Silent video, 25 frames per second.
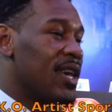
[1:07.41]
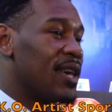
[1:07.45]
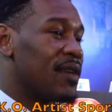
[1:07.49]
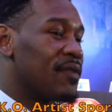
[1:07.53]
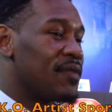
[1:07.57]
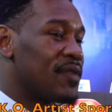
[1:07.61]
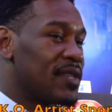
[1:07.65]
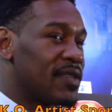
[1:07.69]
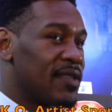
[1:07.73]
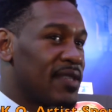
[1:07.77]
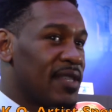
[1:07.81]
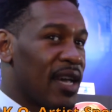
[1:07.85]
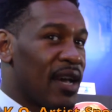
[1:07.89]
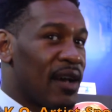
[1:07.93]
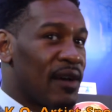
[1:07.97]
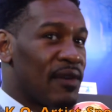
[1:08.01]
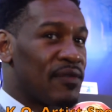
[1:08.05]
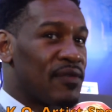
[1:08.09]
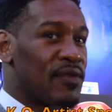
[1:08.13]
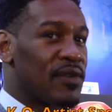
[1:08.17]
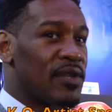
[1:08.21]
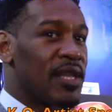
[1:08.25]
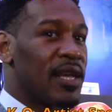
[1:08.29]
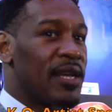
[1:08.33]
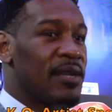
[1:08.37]
if he's down
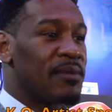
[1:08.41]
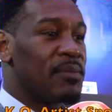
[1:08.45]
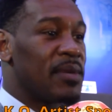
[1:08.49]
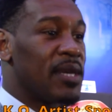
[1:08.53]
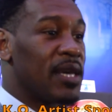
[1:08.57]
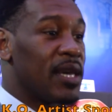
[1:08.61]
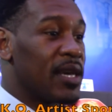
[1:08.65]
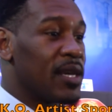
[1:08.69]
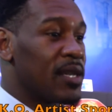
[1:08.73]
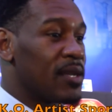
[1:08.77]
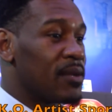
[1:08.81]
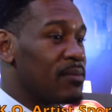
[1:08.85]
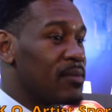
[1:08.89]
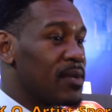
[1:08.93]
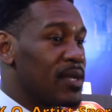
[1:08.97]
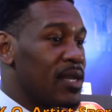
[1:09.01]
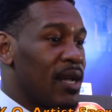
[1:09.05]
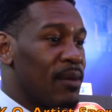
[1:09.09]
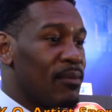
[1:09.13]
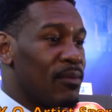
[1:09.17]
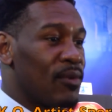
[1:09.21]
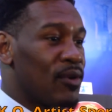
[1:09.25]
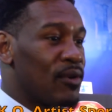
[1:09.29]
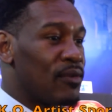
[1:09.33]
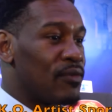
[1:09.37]
for letting me hit him, then
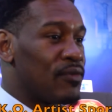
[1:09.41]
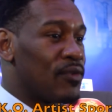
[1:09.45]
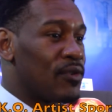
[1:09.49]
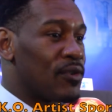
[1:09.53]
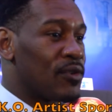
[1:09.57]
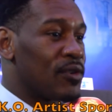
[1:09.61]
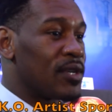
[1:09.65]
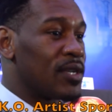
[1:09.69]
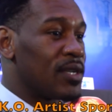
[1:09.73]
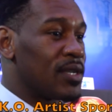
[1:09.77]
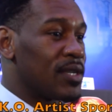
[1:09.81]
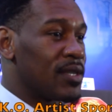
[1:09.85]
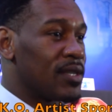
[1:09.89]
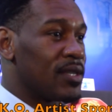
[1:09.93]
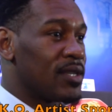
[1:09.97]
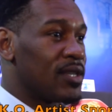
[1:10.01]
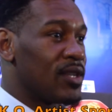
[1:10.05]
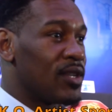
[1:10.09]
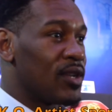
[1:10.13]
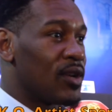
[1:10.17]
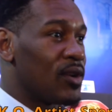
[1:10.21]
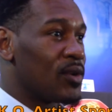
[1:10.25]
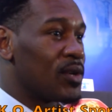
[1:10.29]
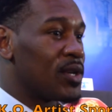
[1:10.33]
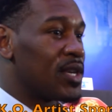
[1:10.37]
I'm all for,
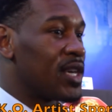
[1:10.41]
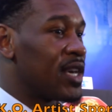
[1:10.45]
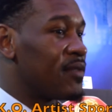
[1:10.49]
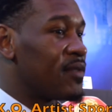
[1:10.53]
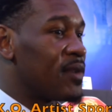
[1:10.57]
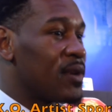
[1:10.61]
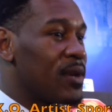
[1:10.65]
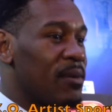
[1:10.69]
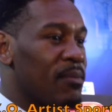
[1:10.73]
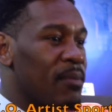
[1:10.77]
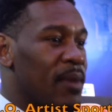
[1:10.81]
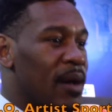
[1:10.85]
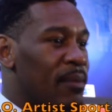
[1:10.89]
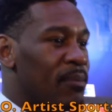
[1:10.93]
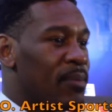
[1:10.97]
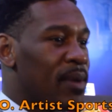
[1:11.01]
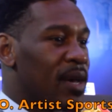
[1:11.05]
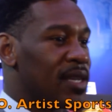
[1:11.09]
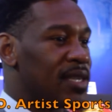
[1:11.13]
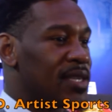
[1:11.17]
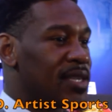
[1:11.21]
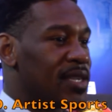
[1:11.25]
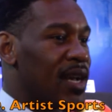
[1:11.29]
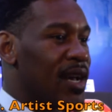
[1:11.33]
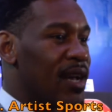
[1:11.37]
you know, giving him my
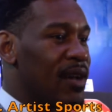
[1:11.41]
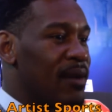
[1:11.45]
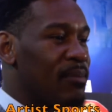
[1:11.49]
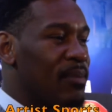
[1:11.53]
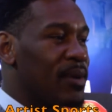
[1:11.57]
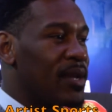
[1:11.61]
best shot.